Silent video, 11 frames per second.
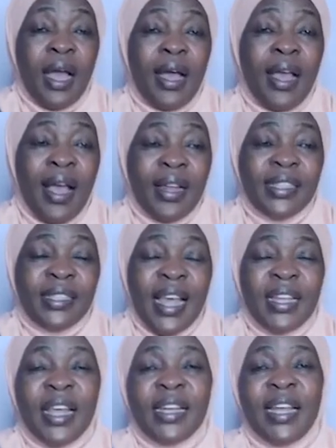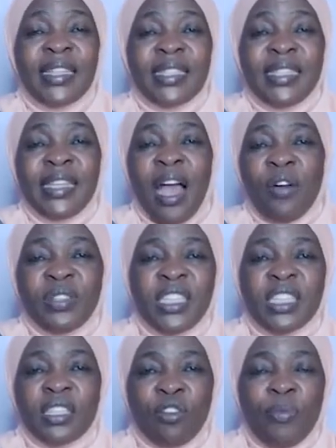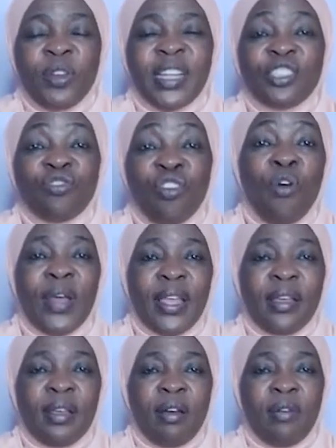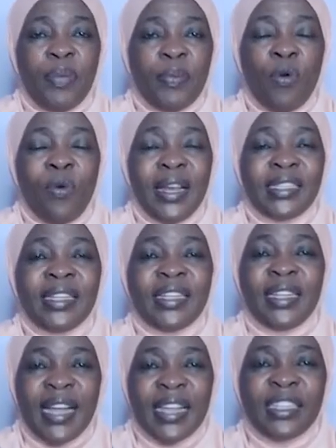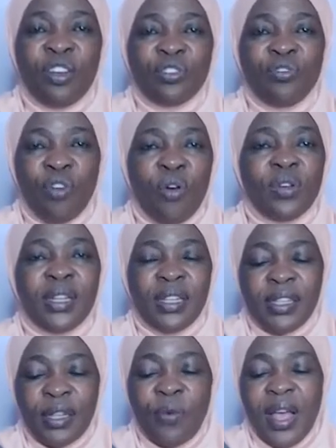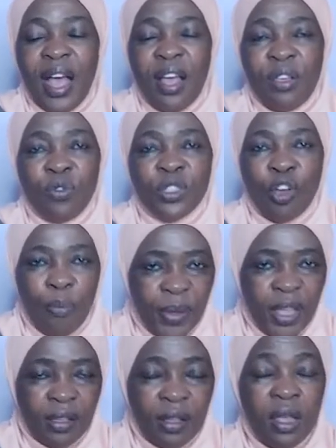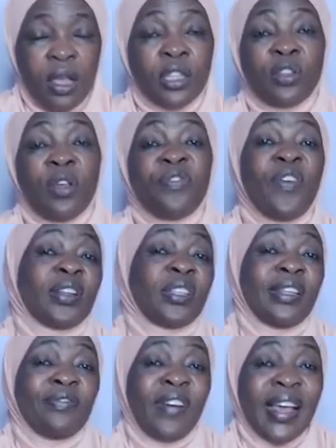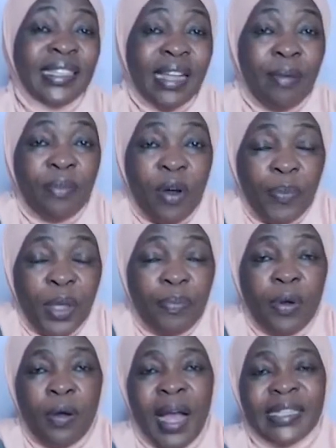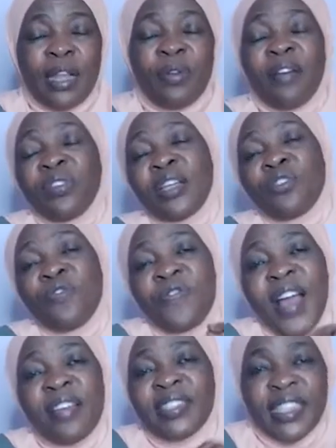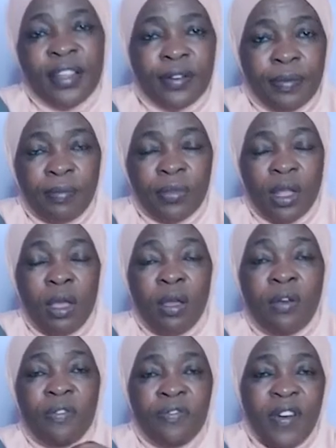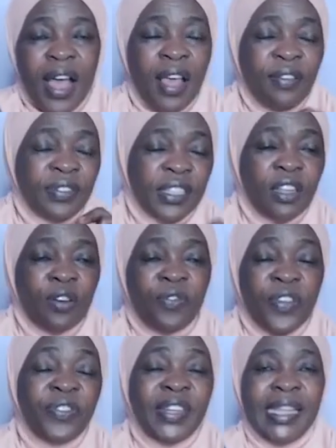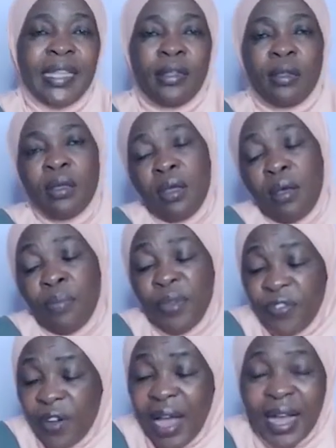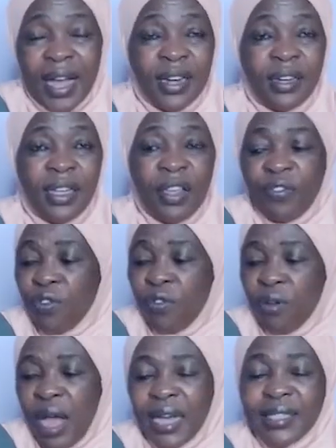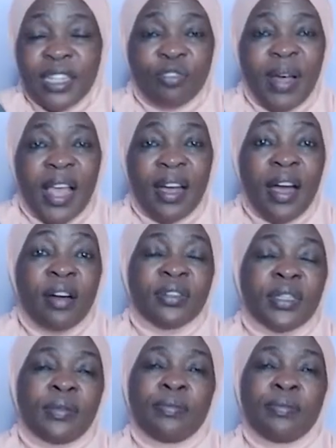I had said that let's see how this community is growing, or people who are listening. It has not grown the way I was hoping. So if you want to invite some more people, I said you have to get to 50 before I can give you access to my account.